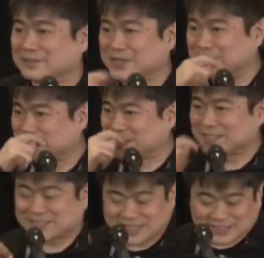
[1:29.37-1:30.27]
But
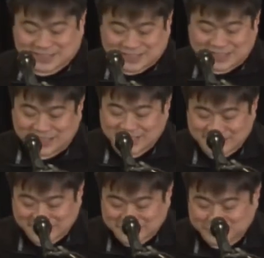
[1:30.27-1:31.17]

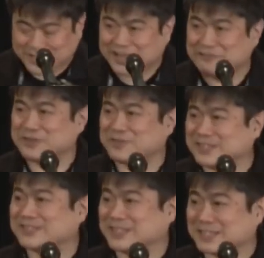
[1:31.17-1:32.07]
that's what
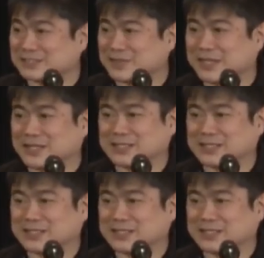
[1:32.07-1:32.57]
everybody says, right?